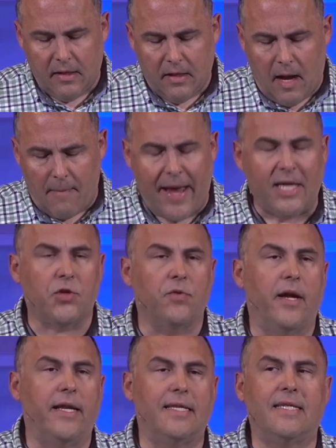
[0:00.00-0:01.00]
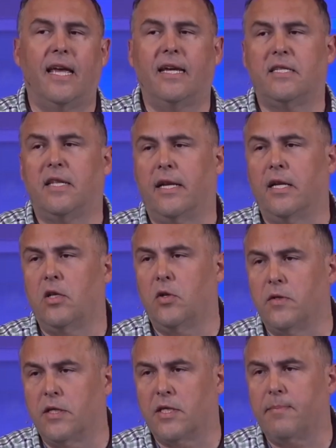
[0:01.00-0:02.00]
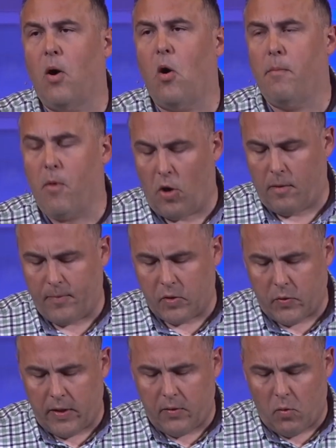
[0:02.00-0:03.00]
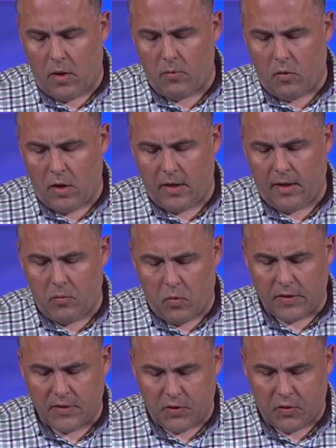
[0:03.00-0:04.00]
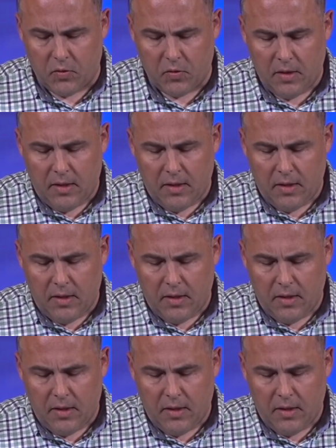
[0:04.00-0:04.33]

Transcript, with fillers: a Masoretic text that includes a small mark between 1 1 and 1 2,